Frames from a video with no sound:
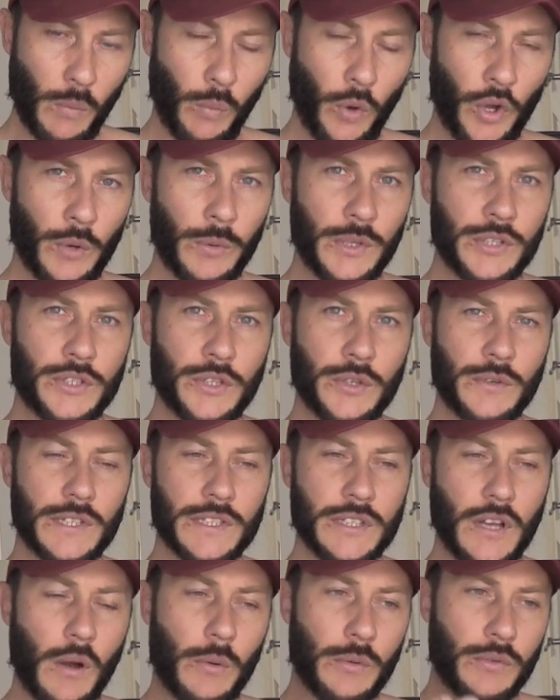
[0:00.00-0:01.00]
what I would do
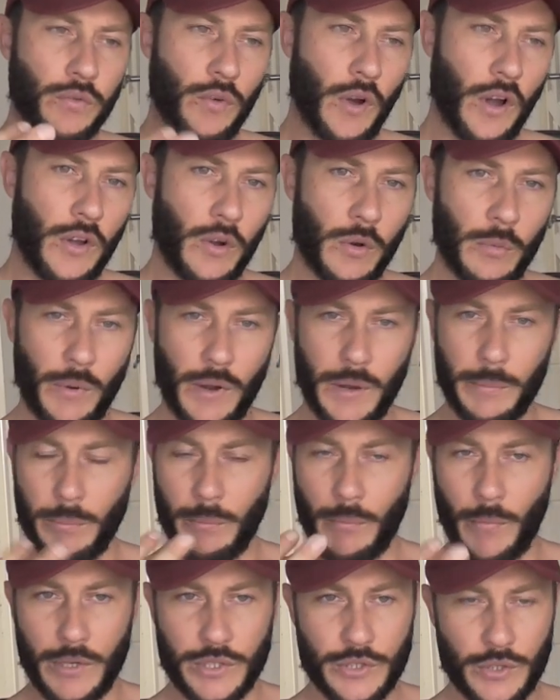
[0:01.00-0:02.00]
is I would write all
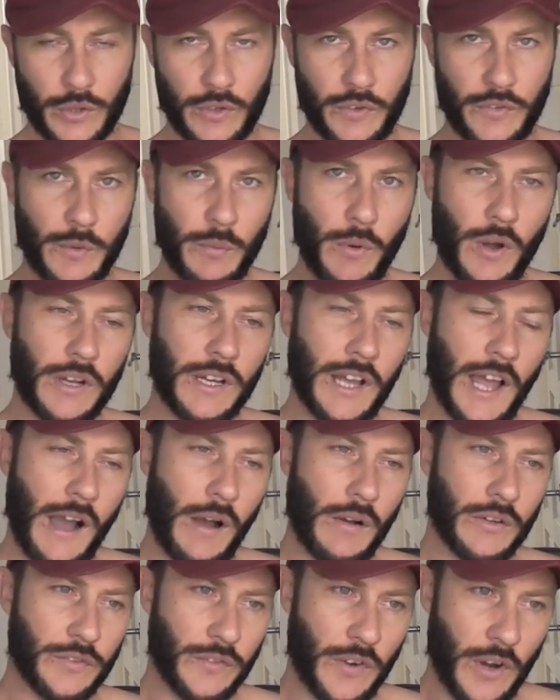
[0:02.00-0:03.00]
my geography work
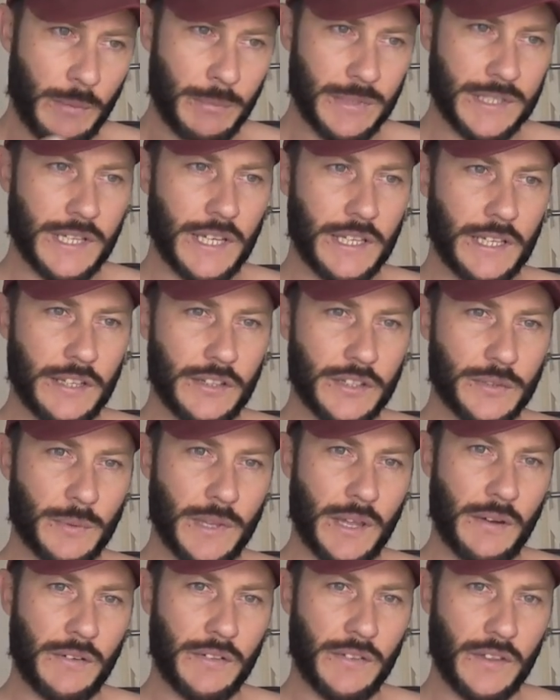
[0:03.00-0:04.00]
out. I was very meticulous
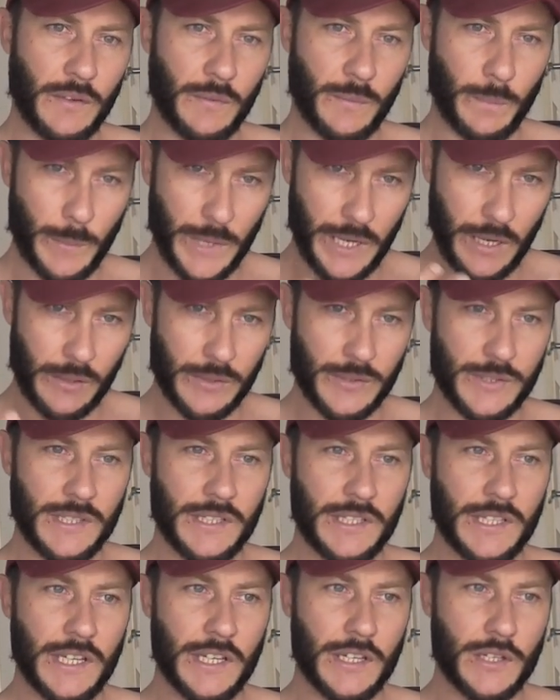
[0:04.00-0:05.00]
with everything, a bit
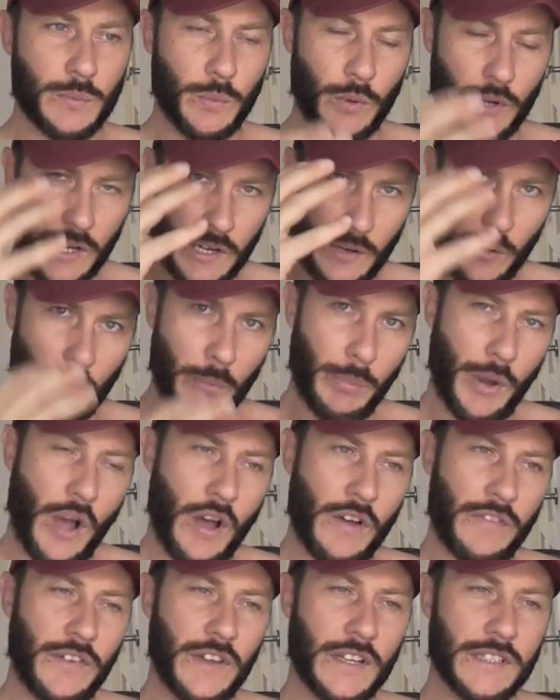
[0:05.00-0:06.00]
OCD-ish, wanted it all
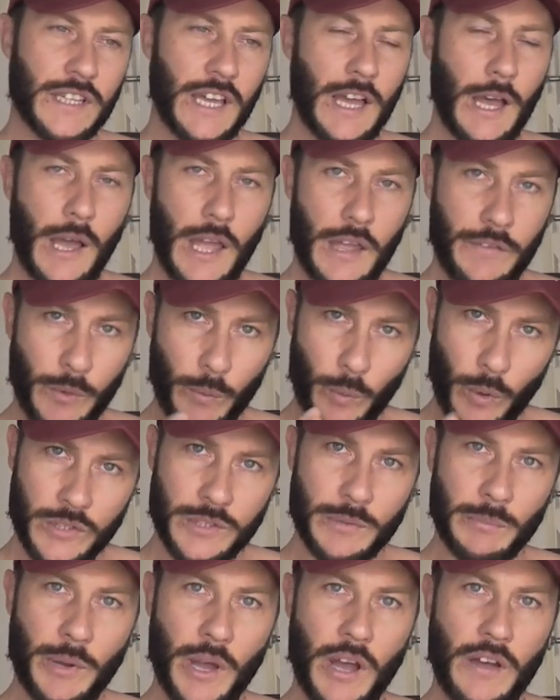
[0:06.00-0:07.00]
perfect. If it
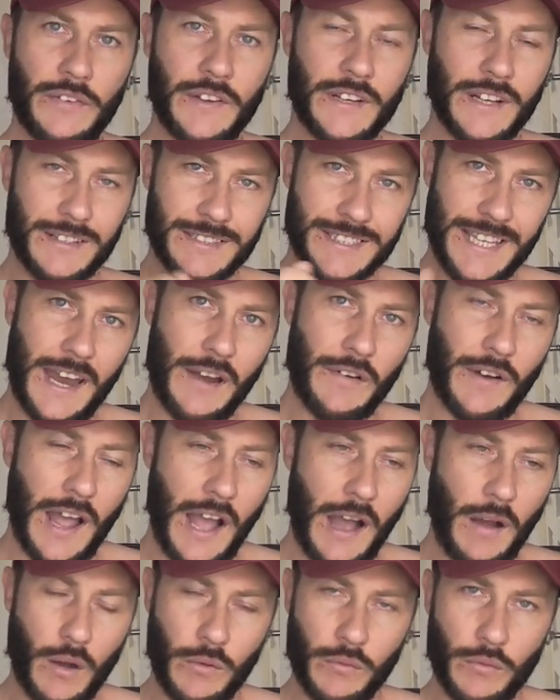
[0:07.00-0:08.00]
wasn't perfect, I'd tear it
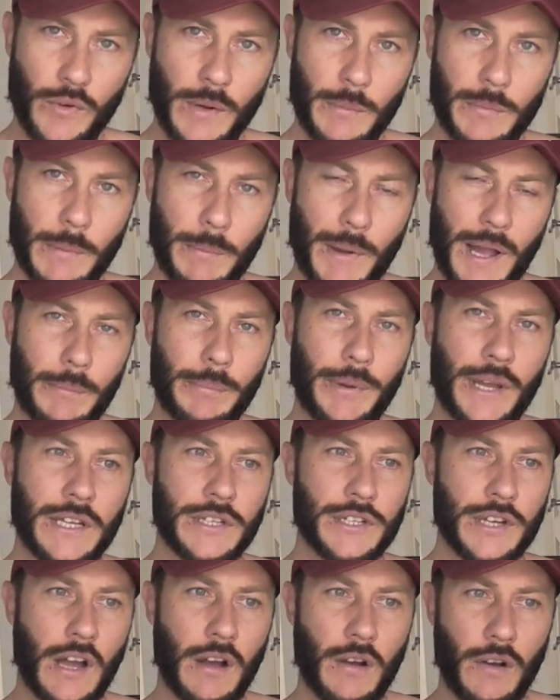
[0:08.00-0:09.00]
out, I'd rip the back
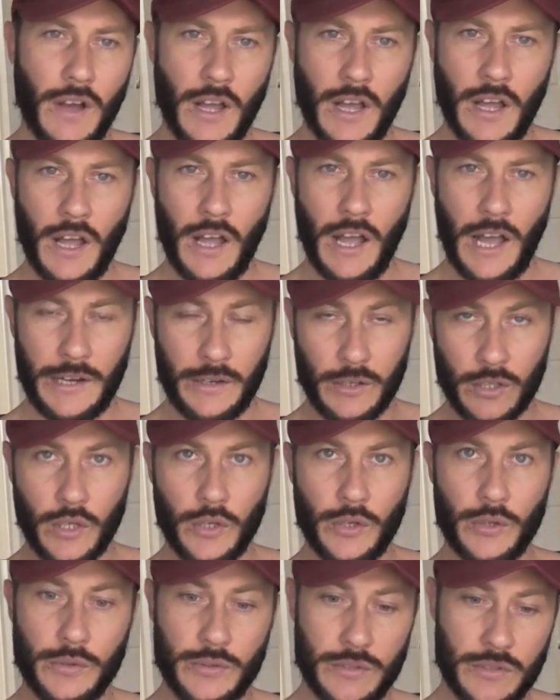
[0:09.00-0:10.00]
page out, and I'd
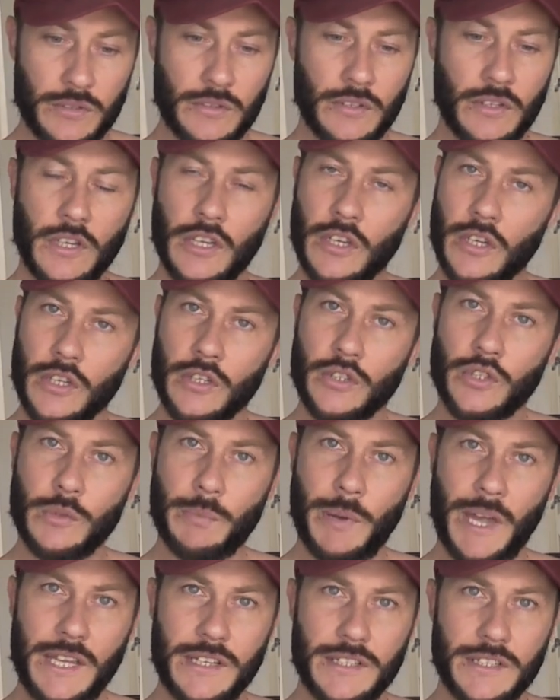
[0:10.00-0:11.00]
lose
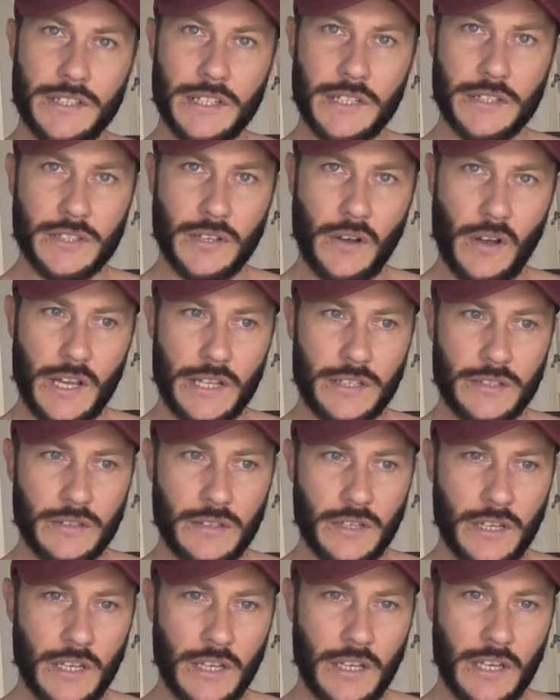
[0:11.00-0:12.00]
2 pages each side,
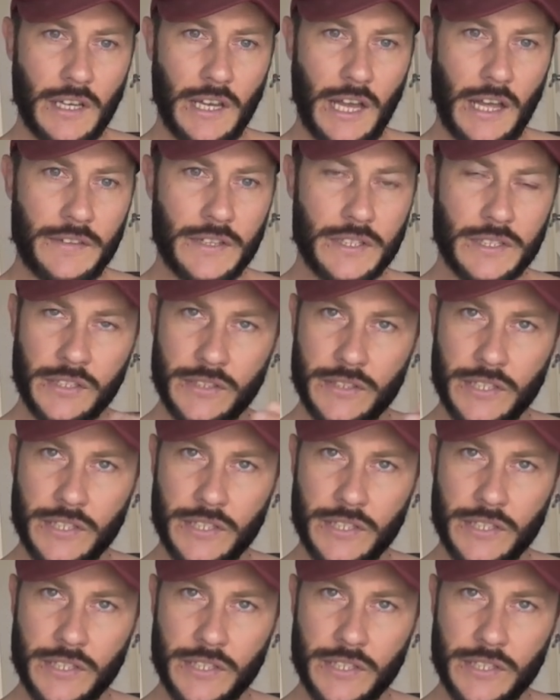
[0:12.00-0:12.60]
and this